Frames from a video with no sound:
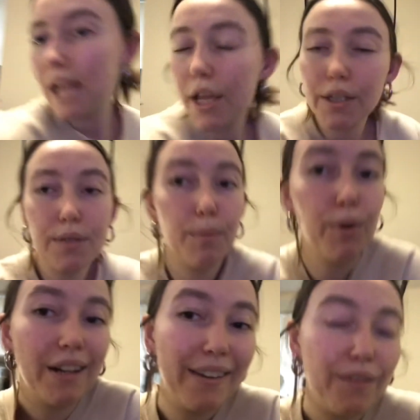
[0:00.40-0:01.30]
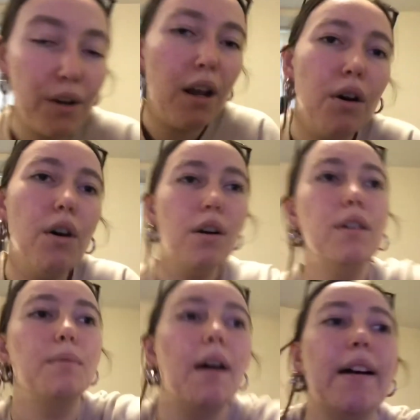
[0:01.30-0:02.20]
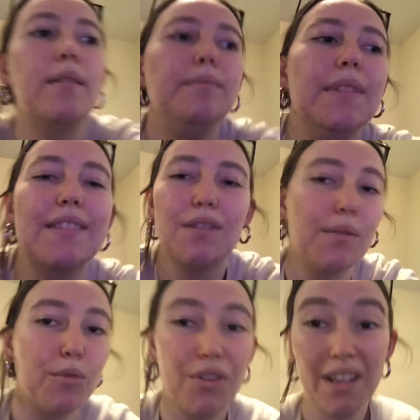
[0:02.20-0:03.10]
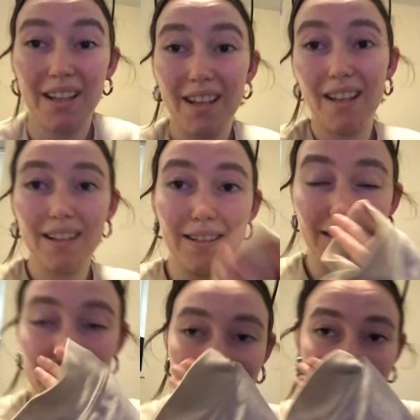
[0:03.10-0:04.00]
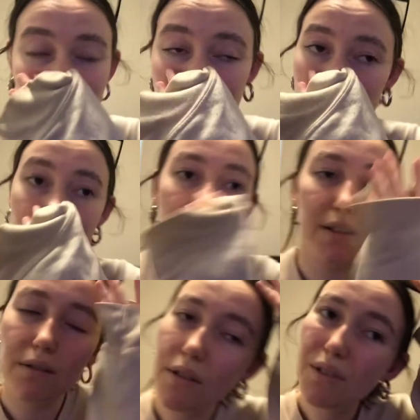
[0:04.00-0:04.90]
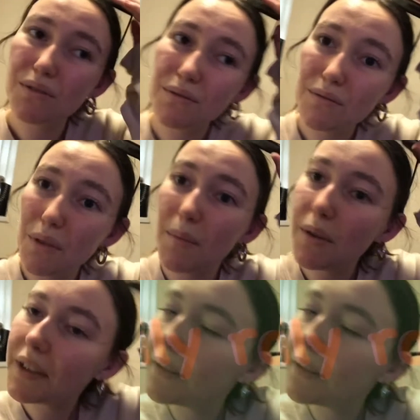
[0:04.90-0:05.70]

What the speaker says: Good morning vlog, welcome. It's not the morning and I don't know what I'm doing.